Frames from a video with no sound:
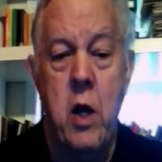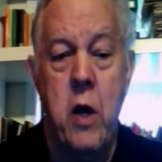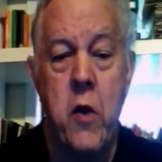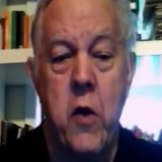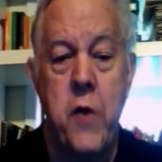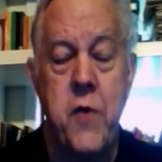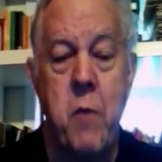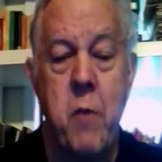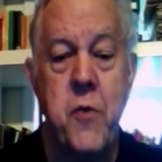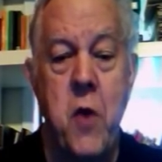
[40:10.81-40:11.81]
lost
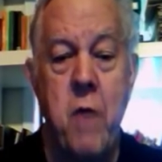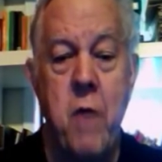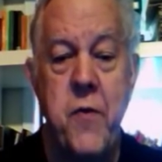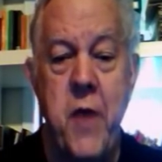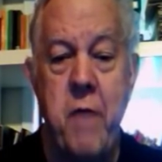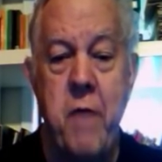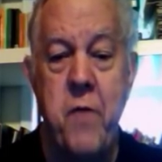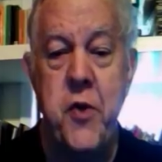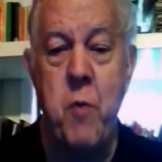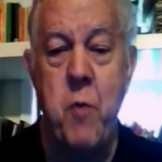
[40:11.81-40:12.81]
almost all of his night
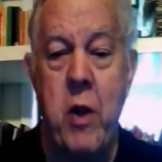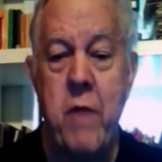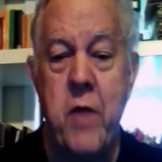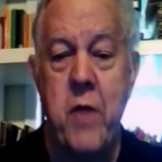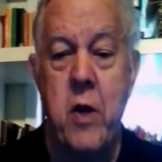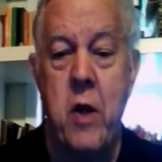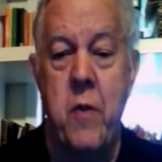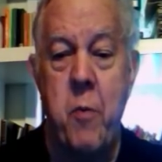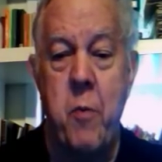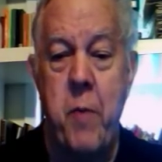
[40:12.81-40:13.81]
vision while living in the
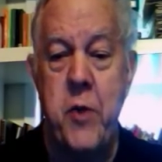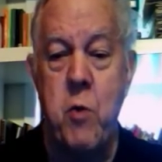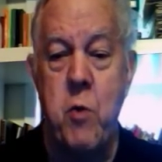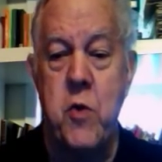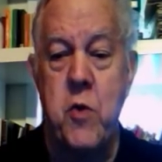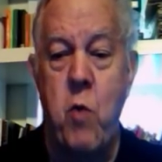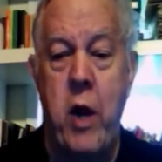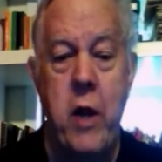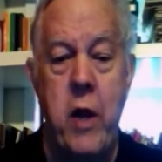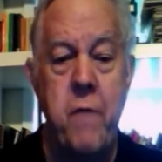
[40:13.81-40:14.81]
perpetual
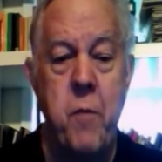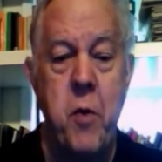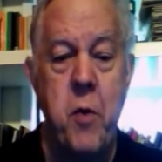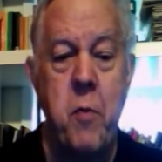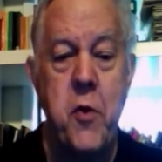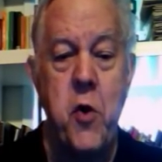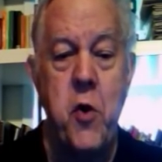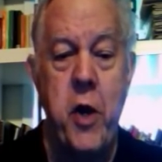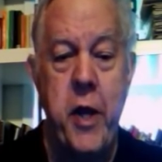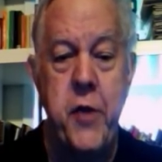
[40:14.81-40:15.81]
twilight of the Purple Dawn
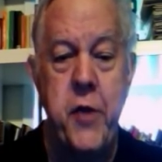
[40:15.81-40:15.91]
Age,